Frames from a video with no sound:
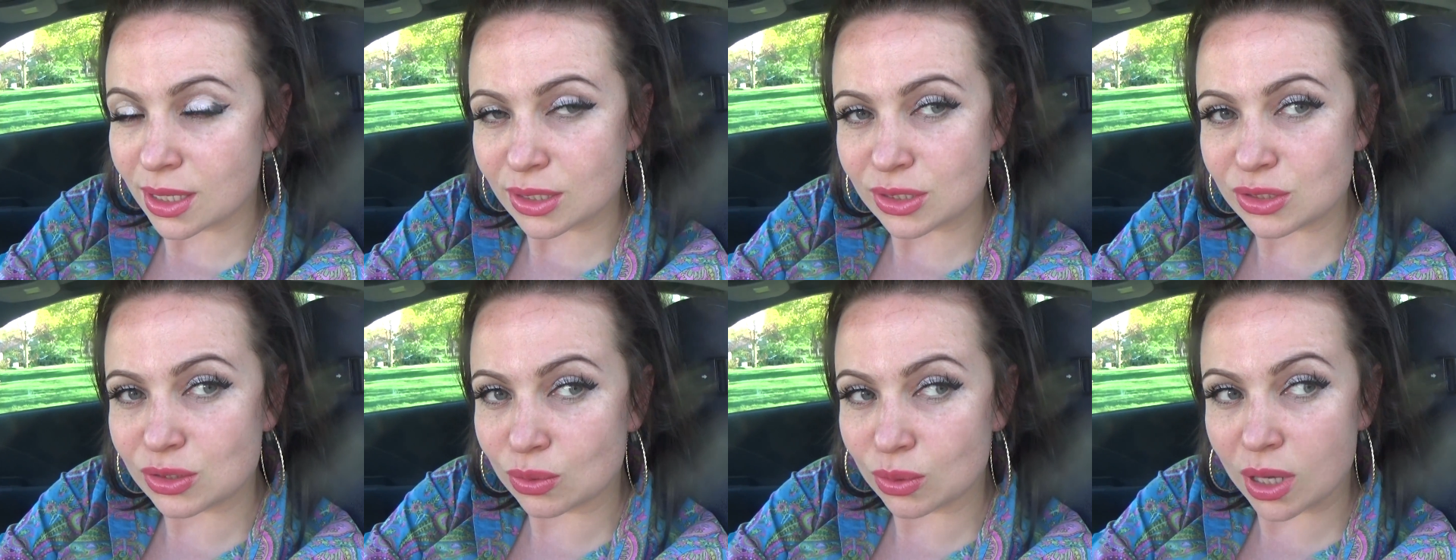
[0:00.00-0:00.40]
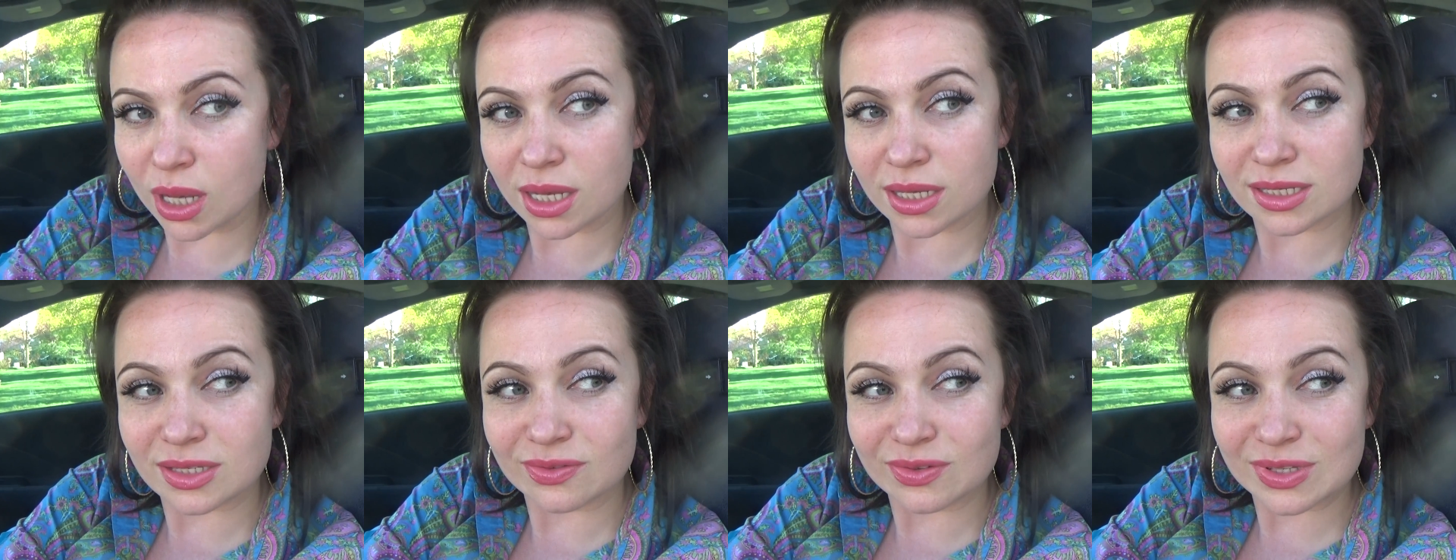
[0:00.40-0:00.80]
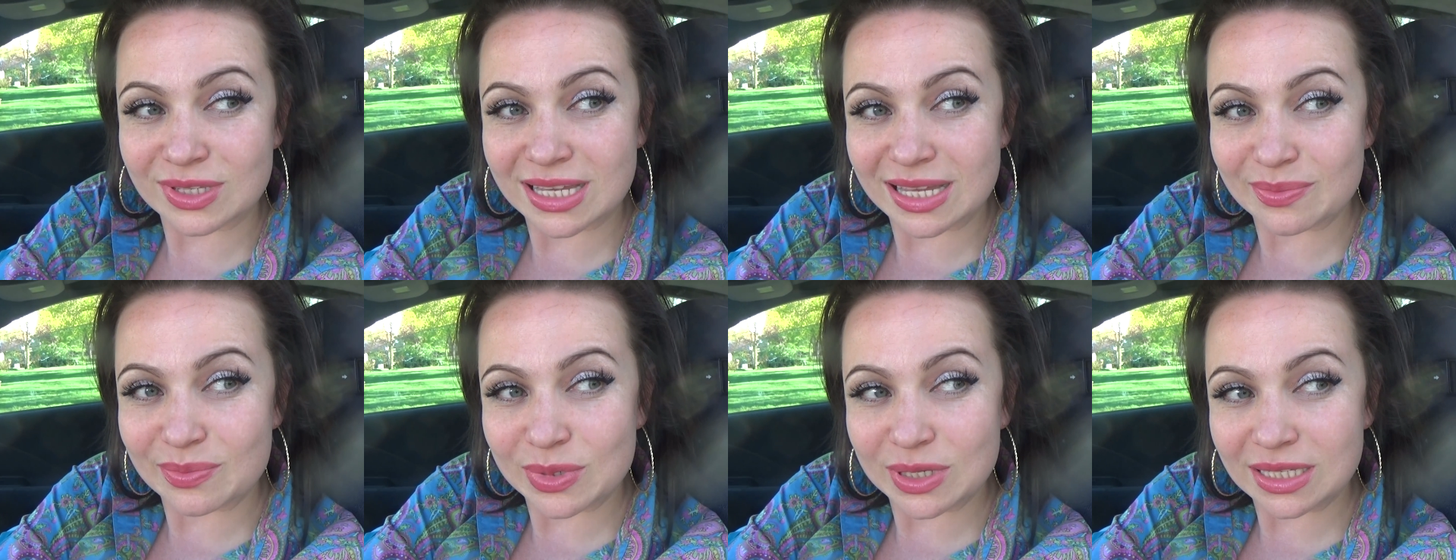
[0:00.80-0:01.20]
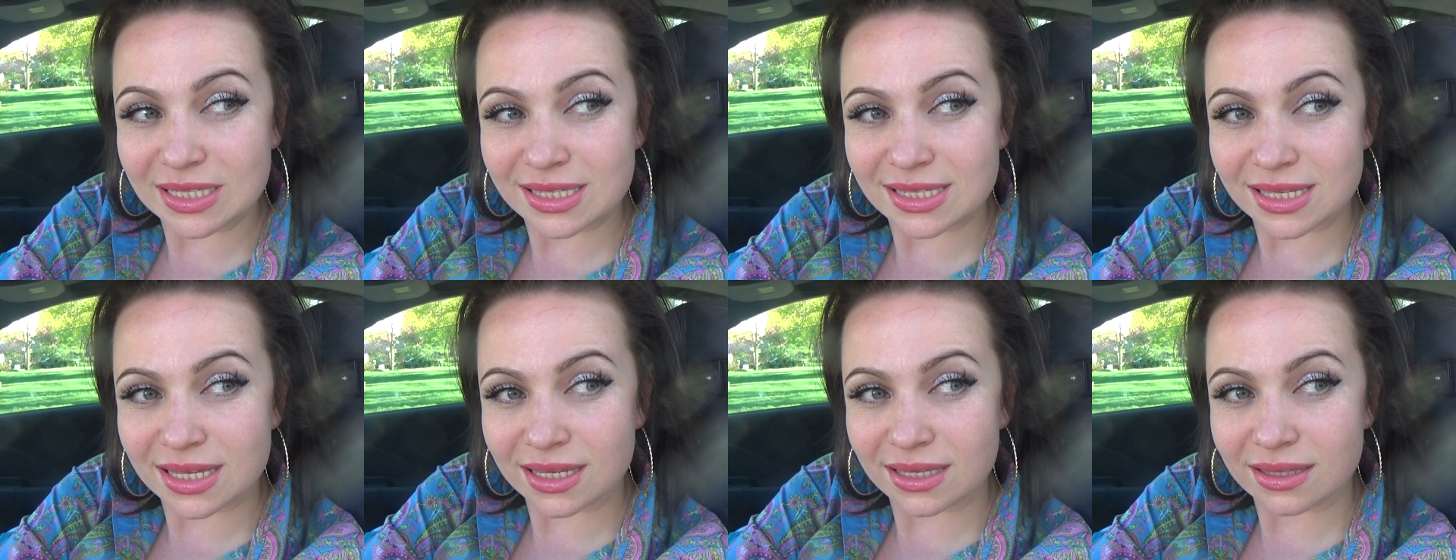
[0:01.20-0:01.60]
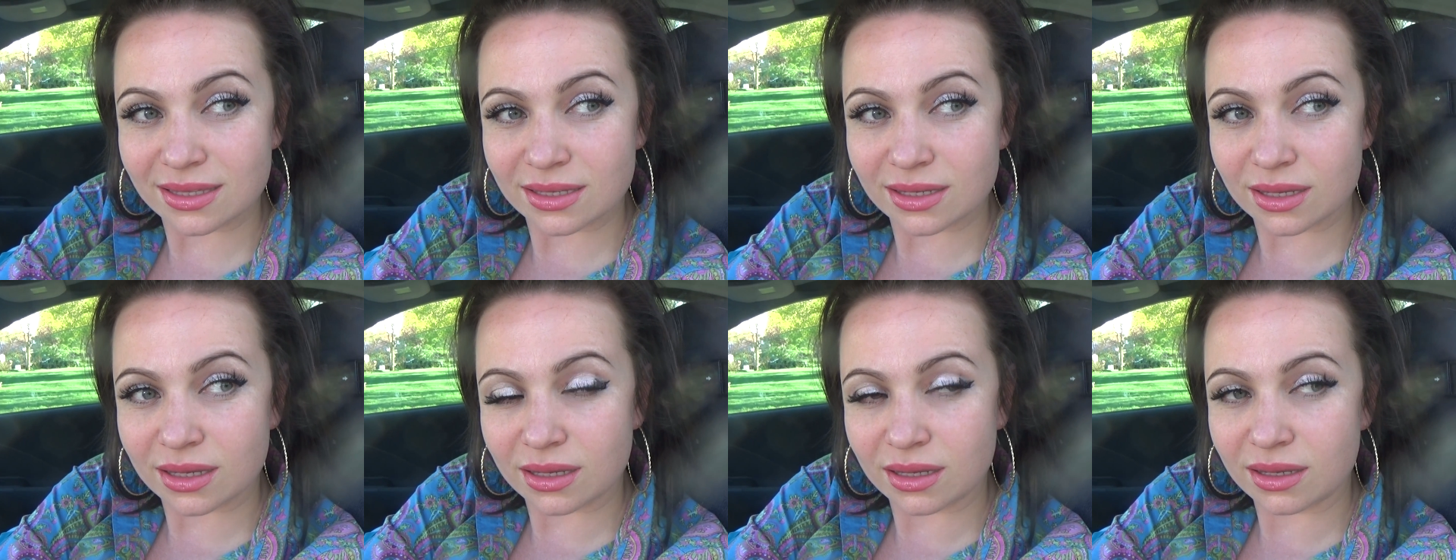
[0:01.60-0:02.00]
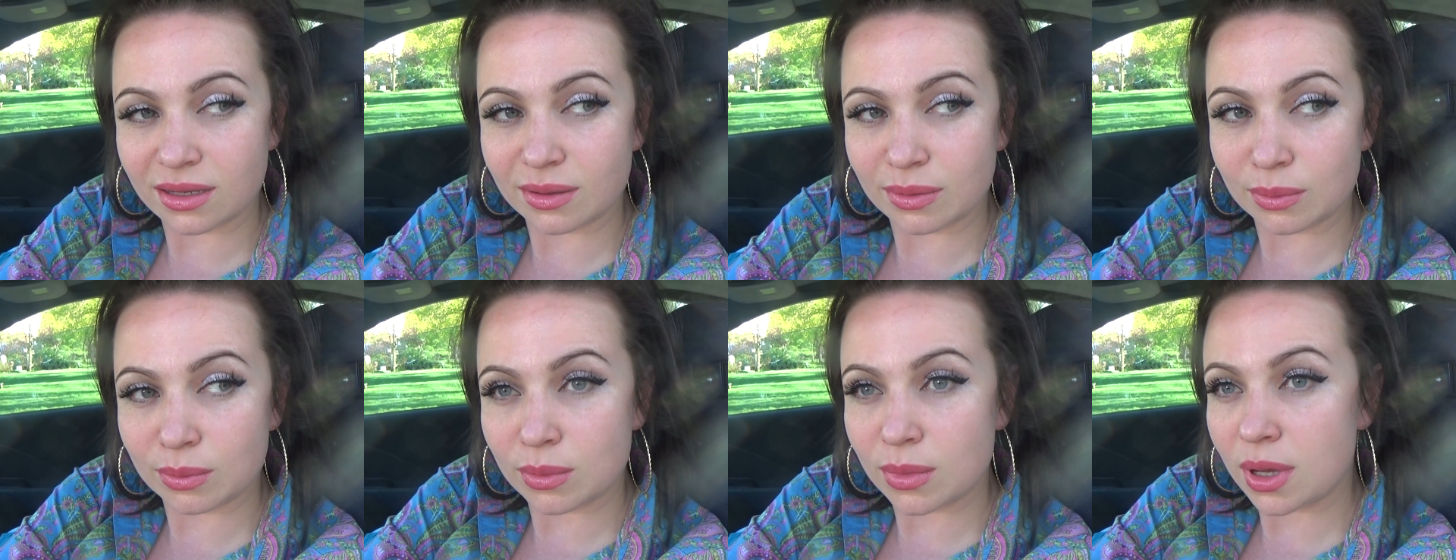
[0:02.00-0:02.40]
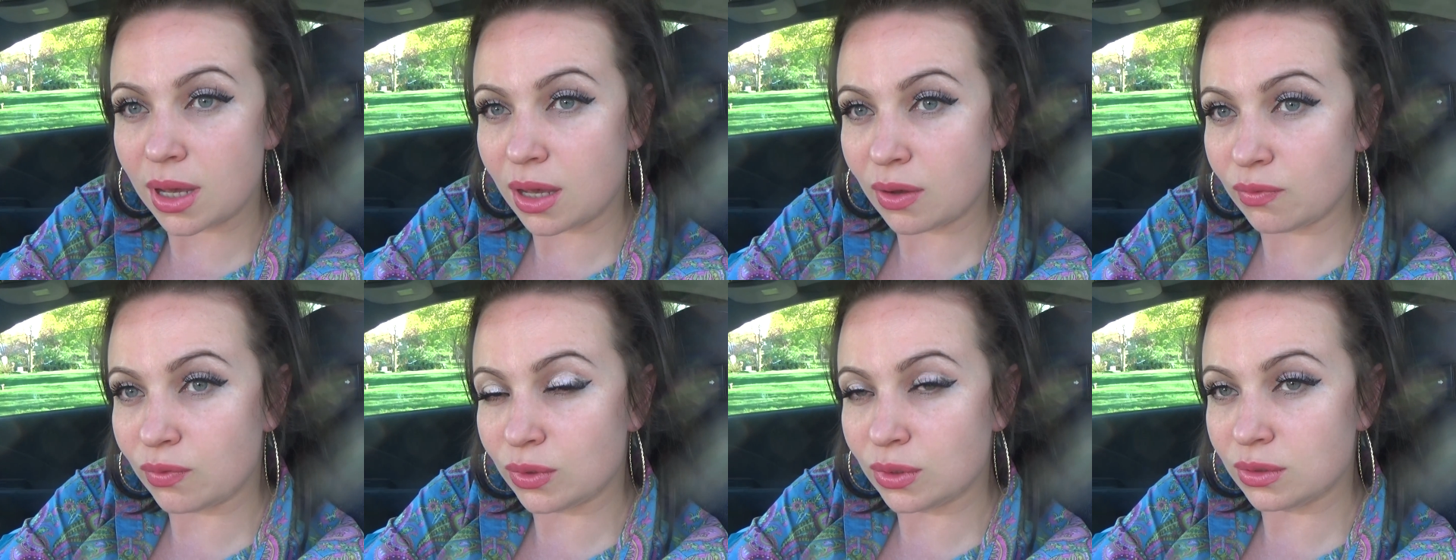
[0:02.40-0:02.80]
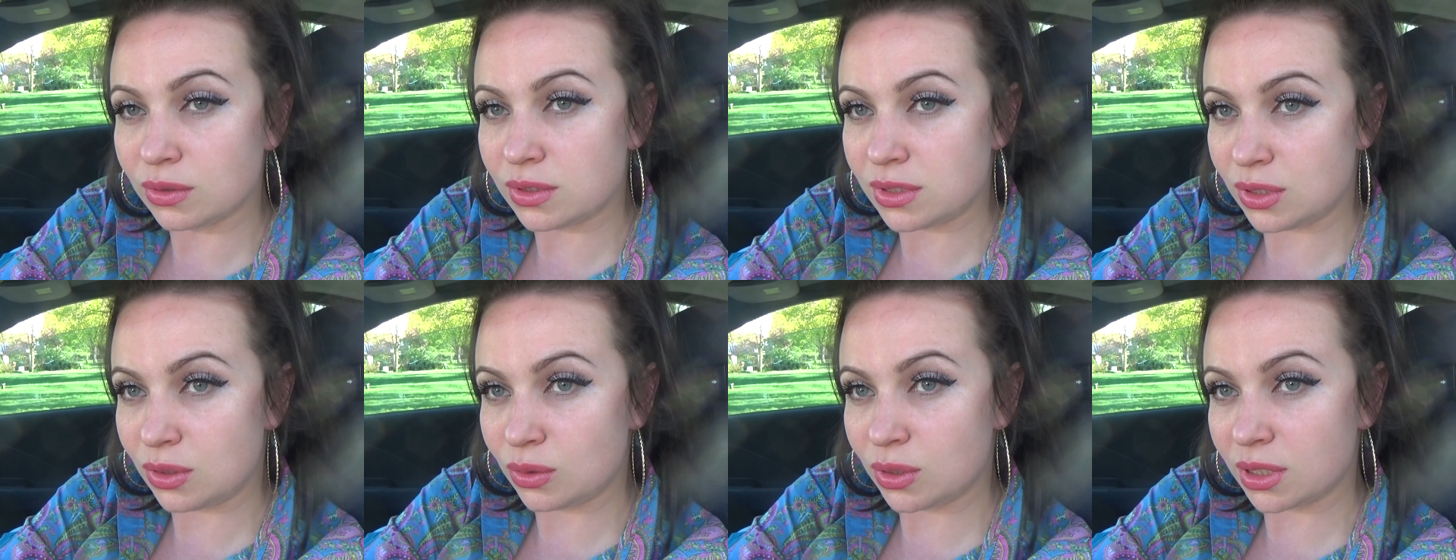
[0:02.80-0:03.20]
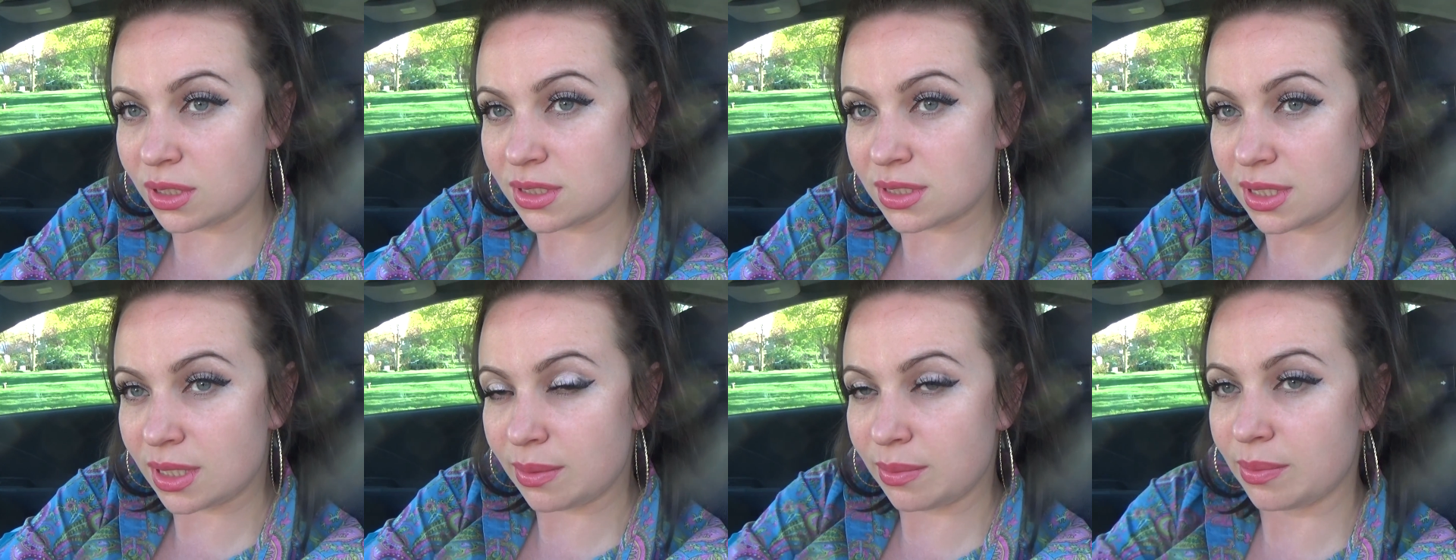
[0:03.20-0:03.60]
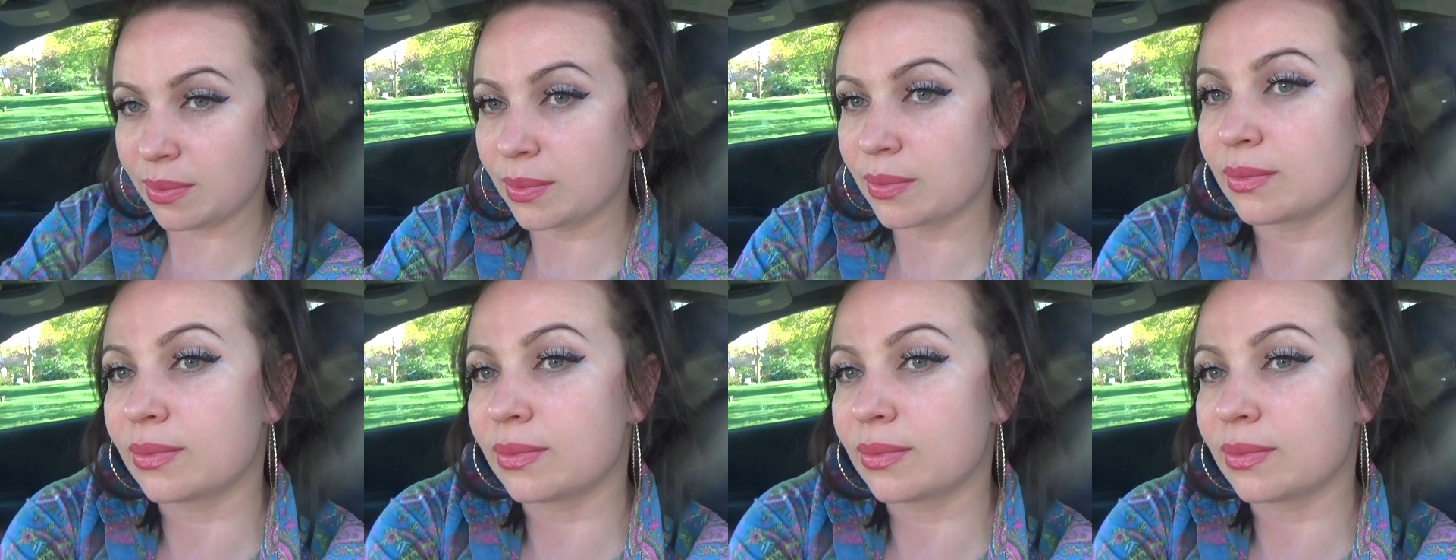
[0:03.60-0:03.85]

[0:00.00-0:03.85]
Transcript: so guys with that being said um, i will see you next time